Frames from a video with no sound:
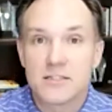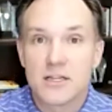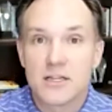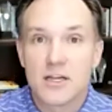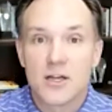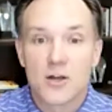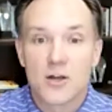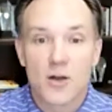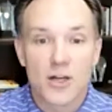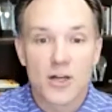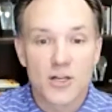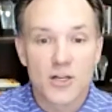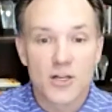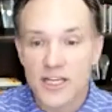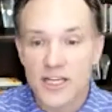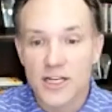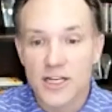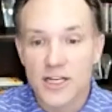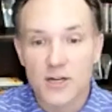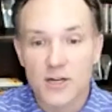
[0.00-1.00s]
Or you're going to get a
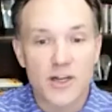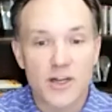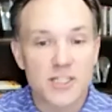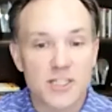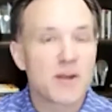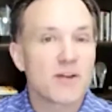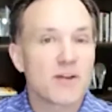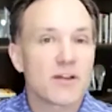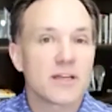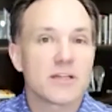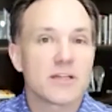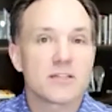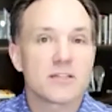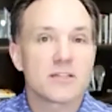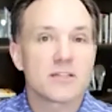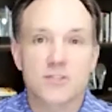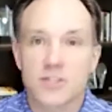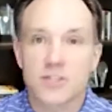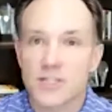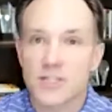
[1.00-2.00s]
great experience. You're
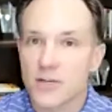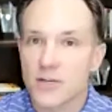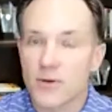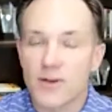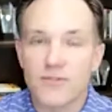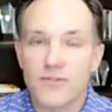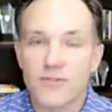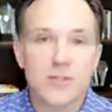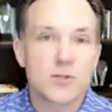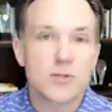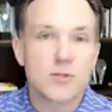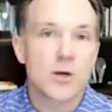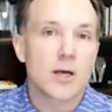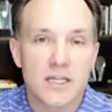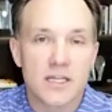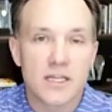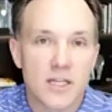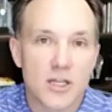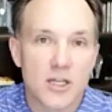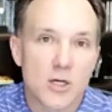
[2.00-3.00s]
going to get great follow-up and
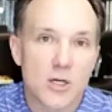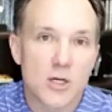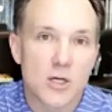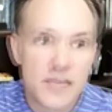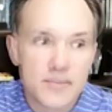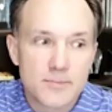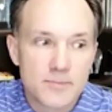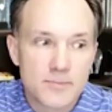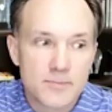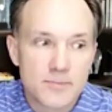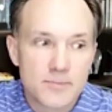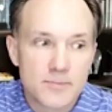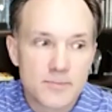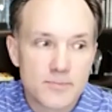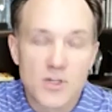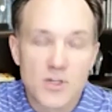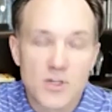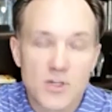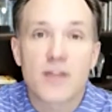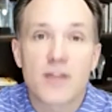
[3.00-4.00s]
all of that. So
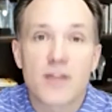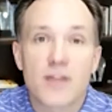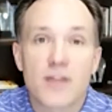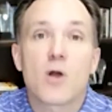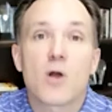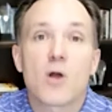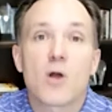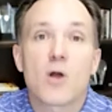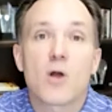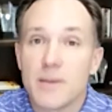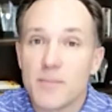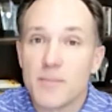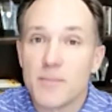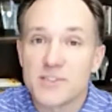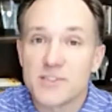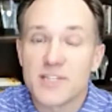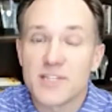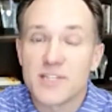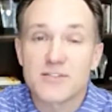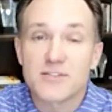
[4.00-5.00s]
nothing wrong with letting people
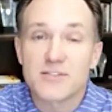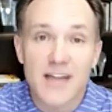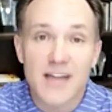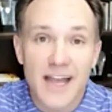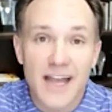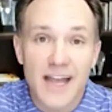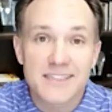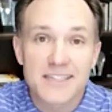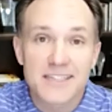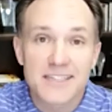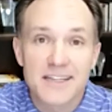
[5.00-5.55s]
self-select